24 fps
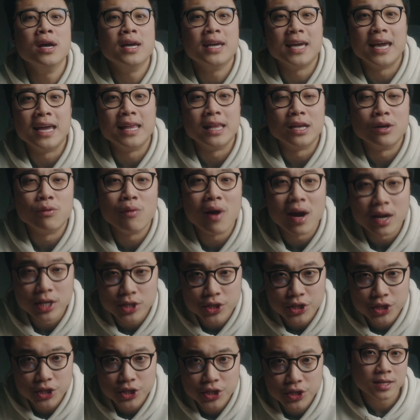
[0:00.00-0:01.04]
in a
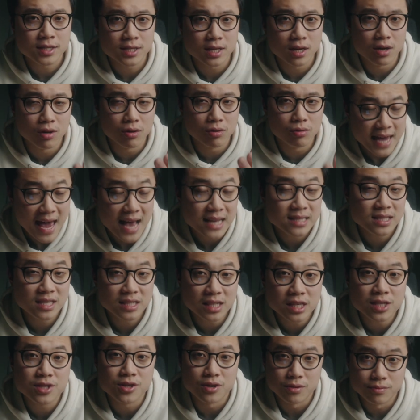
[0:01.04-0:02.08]
rush. So
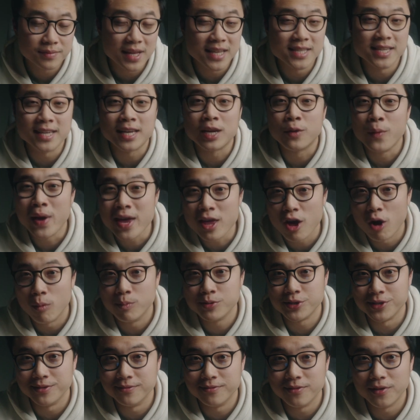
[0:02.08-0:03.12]
S-Cinetone, that's a great
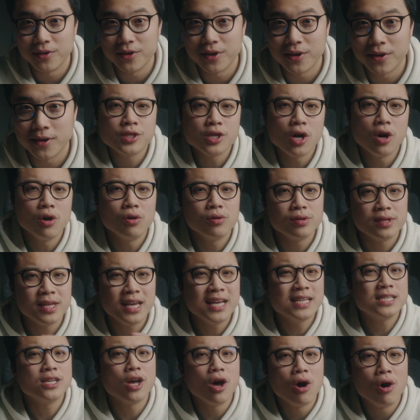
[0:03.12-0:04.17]
option for you. So
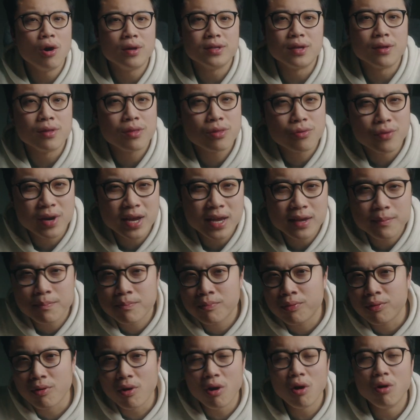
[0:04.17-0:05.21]
these are the 3
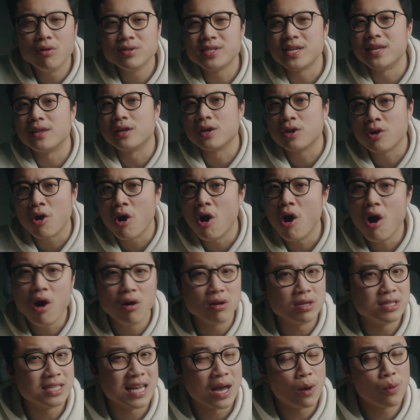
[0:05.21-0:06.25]
pros and
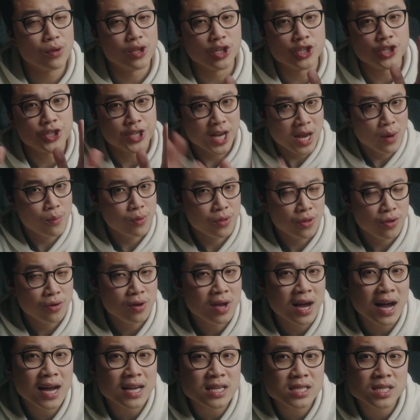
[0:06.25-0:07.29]
cons that I want to share with you
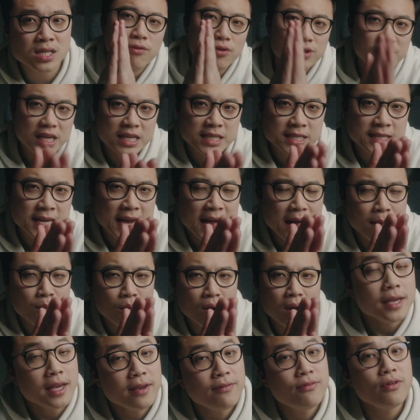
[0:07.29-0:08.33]
guys for this
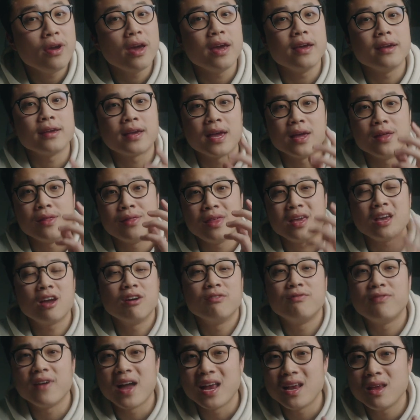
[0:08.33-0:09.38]
camera. If you can think
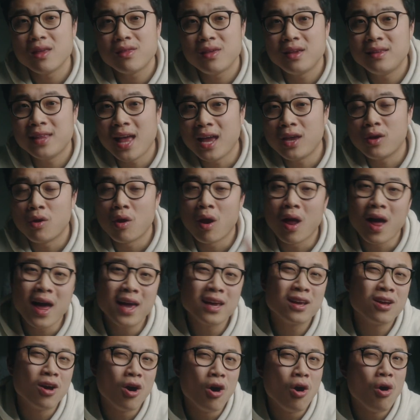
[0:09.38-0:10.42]
of anything that you
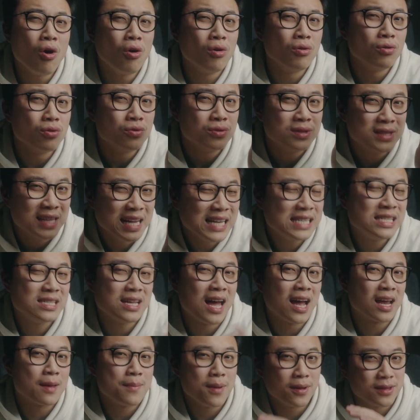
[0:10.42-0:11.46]
like or
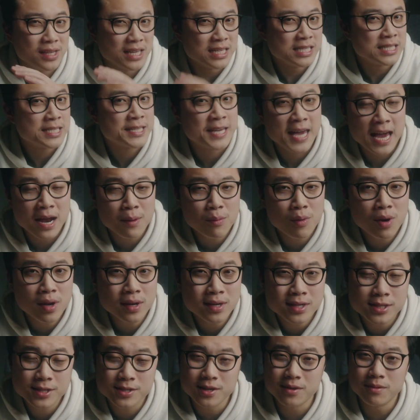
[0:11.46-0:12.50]
dislike about this camera,
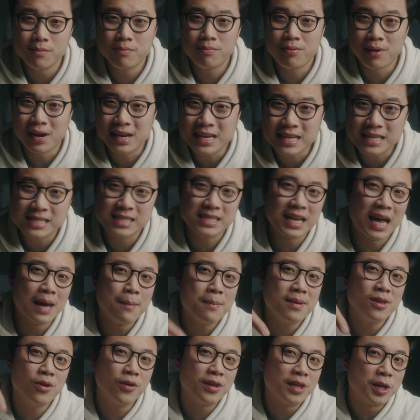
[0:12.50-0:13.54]
so please let
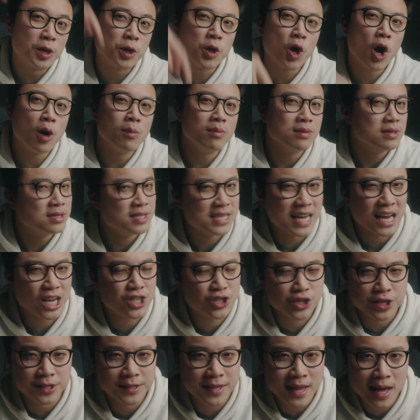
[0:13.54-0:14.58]
me know in the comment
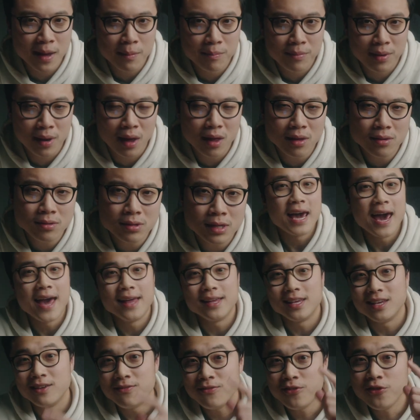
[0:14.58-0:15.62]
section down below.
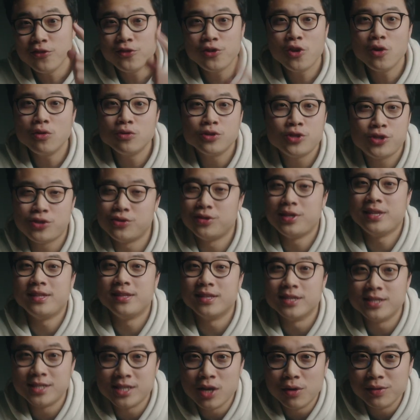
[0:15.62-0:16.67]
And if you don't shoot in
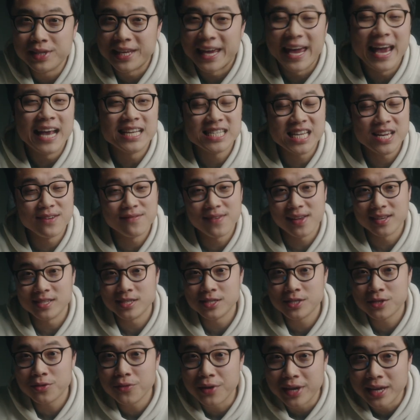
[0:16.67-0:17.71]
the Sony
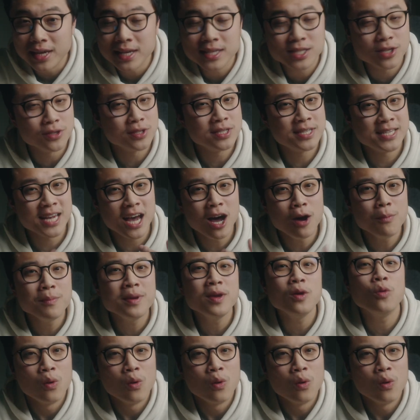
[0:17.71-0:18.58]
A7S III, so tell me